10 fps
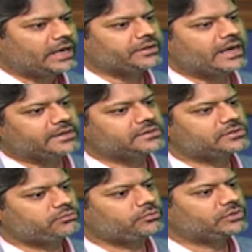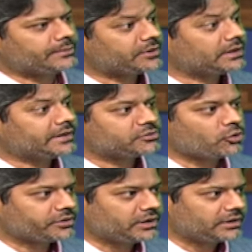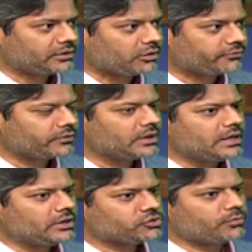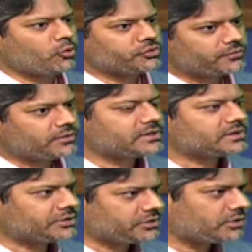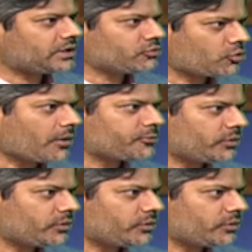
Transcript: and that is something that is not taking off. So most of the discussions around